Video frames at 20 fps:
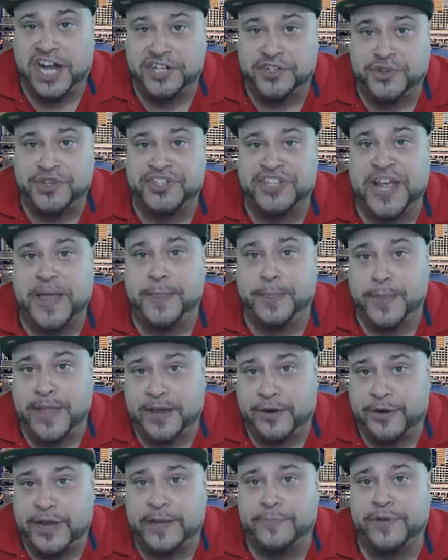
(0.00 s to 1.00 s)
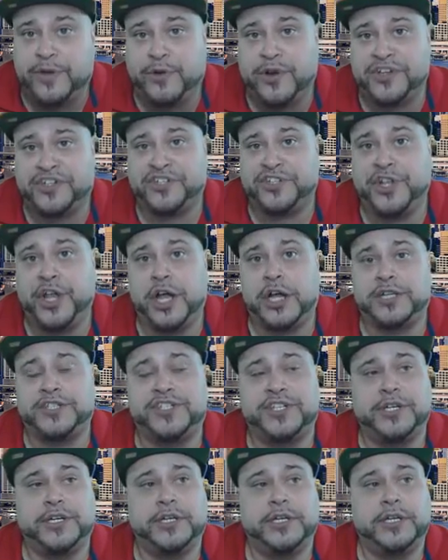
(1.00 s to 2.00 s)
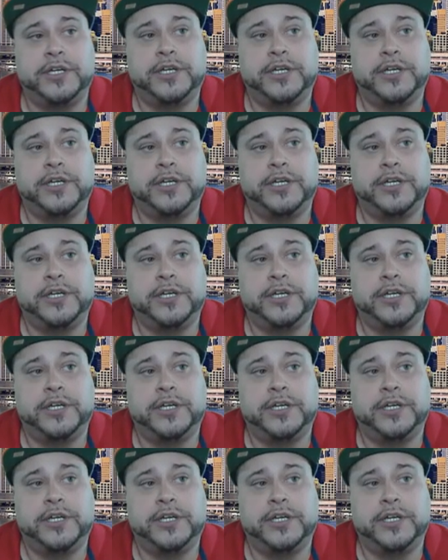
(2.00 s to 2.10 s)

countries and mirror immigration laws.